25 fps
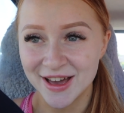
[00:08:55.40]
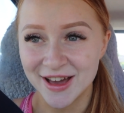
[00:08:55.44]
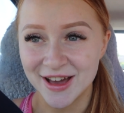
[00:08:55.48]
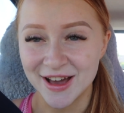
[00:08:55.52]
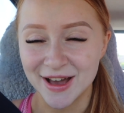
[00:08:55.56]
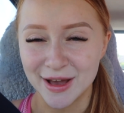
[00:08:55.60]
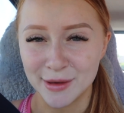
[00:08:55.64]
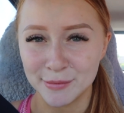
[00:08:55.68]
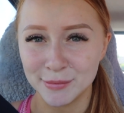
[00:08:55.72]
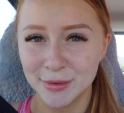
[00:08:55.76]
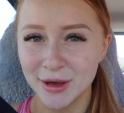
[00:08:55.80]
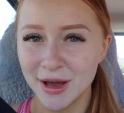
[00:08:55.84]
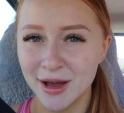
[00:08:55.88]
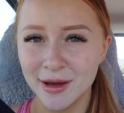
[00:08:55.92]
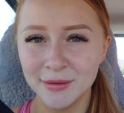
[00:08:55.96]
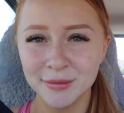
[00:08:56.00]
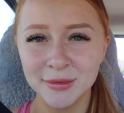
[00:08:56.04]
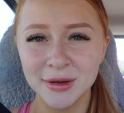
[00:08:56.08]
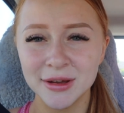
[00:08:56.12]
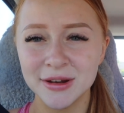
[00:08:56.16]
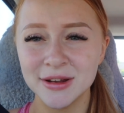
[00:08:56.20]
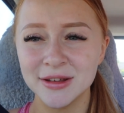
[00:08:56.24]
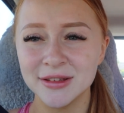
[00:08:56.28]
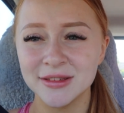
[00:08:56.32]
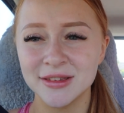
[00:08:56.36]
But
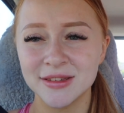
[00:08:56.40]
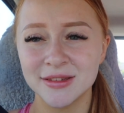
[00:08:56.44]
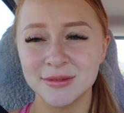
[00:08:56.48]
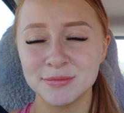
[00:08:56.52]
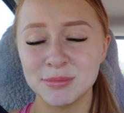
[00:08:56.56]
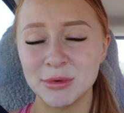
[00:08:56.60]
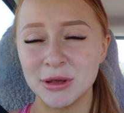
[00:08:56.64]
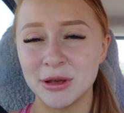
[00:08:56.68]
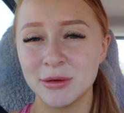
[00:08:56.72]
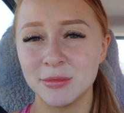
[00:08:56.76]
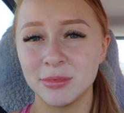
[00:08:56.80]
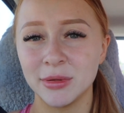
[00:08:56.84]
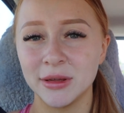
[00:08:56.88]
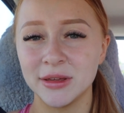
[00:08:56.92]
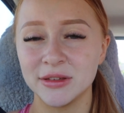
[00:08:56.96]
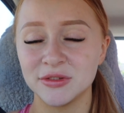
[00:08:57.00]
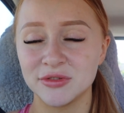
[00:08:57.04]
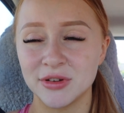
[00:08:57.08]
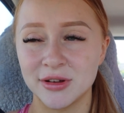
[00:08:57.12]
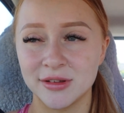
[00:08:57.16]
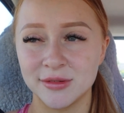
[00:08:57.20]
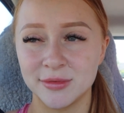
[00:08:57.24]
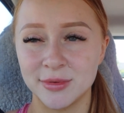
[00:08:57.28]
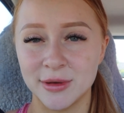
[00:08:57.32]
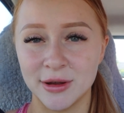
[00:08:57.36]
I'm gonna just be completely
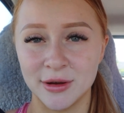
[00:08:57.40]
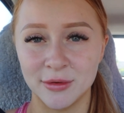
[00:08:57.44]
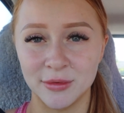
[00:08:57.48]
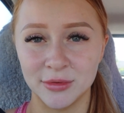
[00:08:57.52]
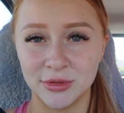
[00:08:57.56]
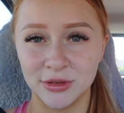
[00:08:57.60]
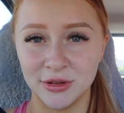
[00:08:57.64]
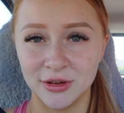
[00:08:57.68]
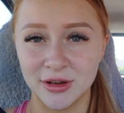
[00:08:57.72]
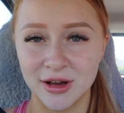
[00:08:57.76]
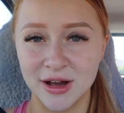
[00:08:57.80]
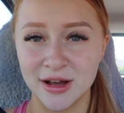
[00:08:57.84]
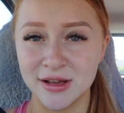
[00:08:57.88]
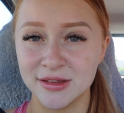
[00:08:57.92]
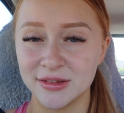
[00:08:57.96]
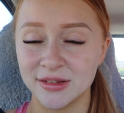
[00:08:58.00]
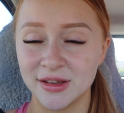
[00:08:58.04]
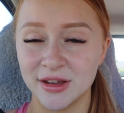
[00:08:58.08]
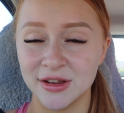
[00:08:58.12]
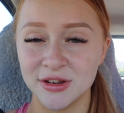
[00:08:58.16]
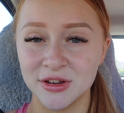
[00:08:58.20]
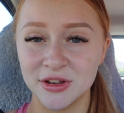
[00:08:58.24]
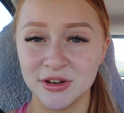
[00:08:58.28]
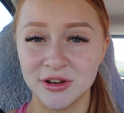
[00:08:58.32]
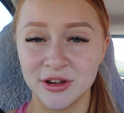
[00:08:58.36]
transparent with you guys.
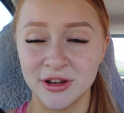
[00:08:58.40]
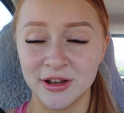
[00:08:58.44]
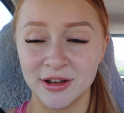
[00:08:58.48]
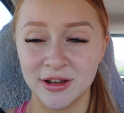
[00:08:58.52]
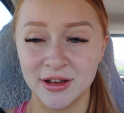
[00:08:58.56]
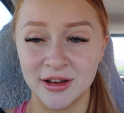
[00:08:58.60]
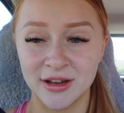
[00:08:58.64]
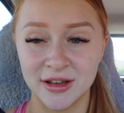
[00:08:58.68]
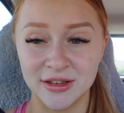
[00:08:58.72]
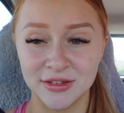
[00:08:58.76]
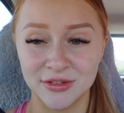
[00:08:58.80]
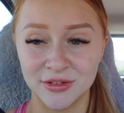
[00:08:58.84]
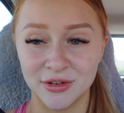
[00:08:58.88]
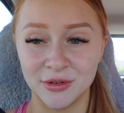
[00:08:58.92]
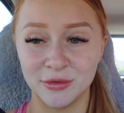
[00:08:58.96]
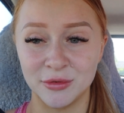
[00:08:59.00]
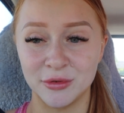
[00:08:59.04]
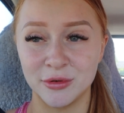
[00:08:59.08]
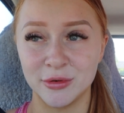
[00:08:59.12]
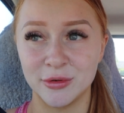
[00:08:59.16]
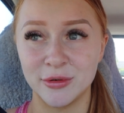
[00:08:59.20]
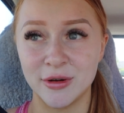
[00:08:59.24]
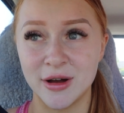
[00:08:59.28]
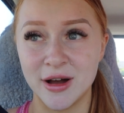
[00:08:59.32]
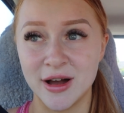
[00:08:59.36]
You know, guys know
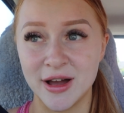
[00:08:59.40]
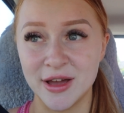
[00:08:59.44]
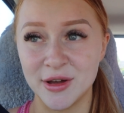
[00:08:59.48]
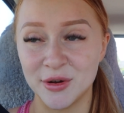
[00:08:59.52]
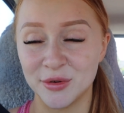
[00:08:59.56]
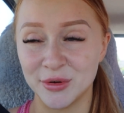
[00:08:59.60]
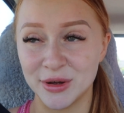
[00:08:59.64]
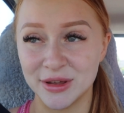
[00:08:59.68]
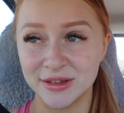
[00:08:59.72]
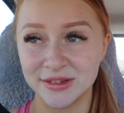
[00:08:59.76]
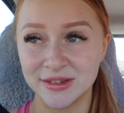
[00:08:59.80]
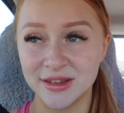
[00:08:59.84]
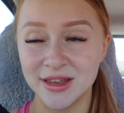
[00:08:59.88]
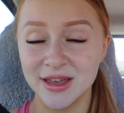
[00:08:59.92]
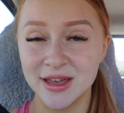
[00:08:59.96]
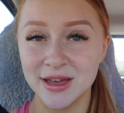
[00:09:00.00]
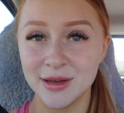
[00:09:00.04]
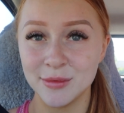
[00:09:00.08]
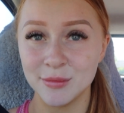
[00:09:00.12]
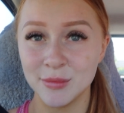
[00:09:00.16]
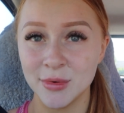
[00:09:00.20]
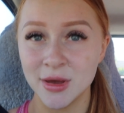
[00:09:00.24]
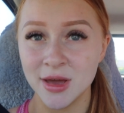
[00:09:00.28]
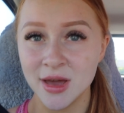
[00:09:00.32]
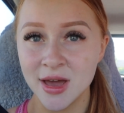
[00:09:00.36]
what I always
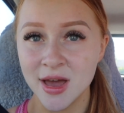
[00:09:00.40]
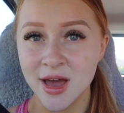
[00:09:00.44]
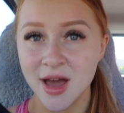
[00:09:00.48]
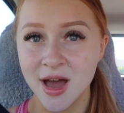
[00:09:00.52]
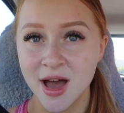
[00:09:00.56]
am.